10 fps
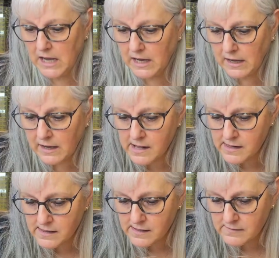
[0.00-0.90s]

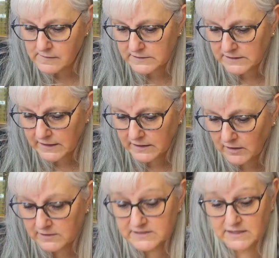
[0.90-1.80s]
what do they
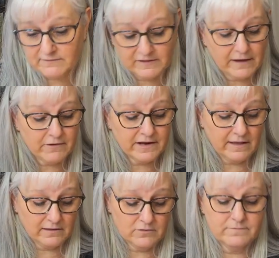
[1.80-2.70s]
call it? Sunflower
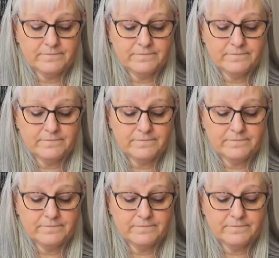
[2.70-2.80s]
yellow